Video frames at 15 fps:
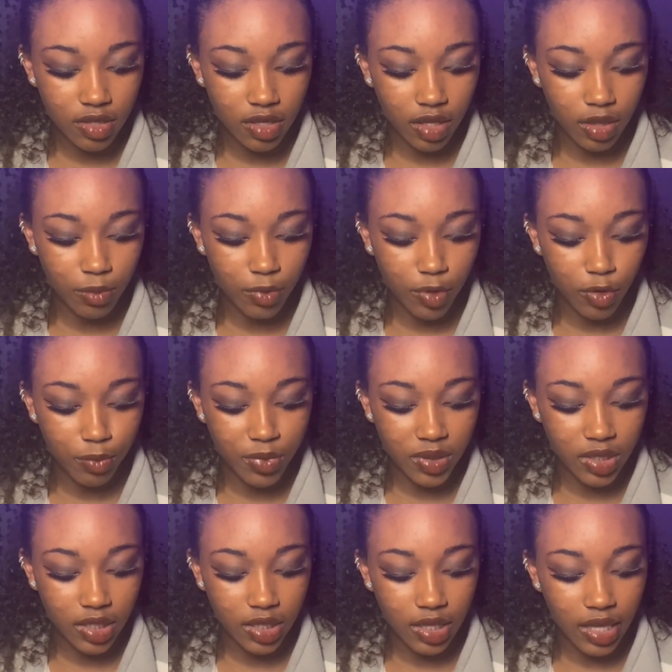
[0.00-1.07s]
Let me open
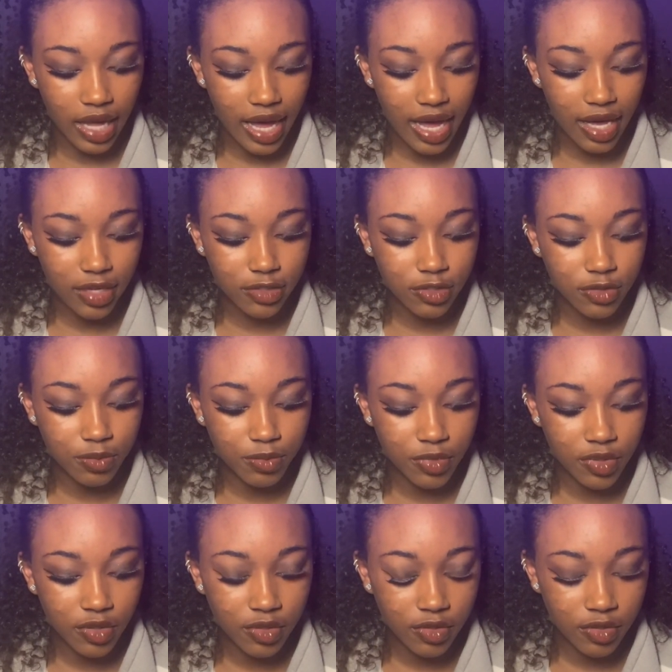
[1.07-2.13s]
the clasp.
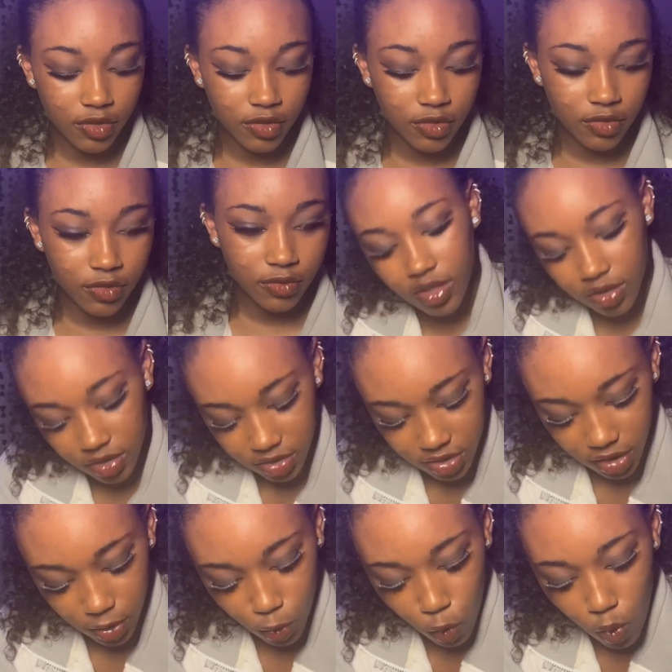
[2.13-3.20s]
It looks
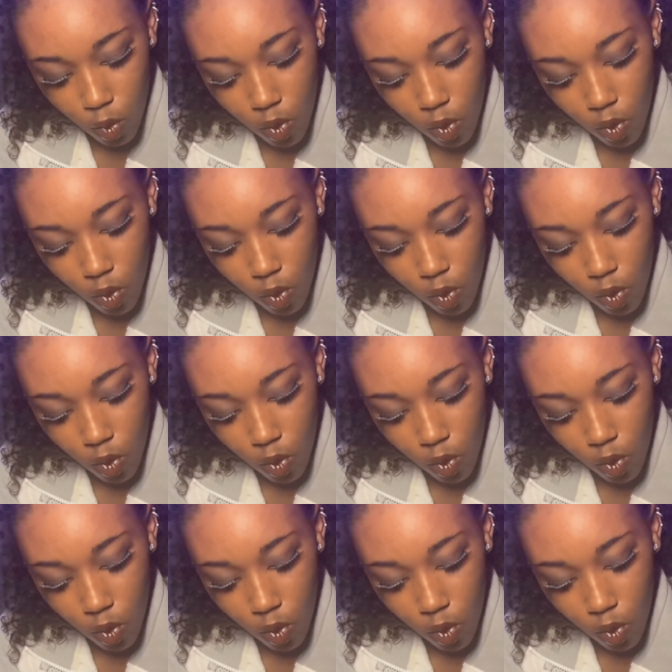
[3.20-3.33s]
like, ooh.